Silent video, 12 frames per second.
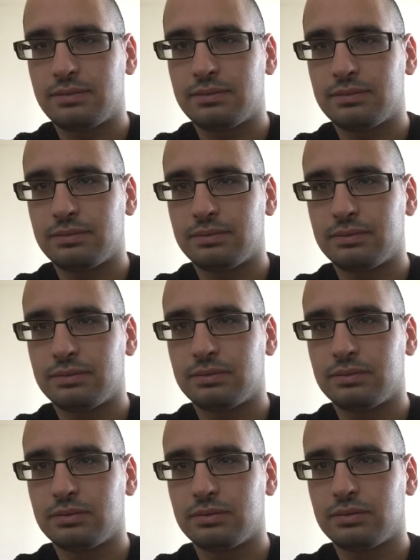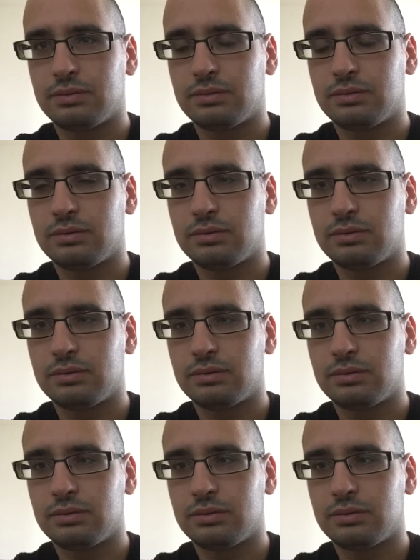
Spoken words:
(no one is talking)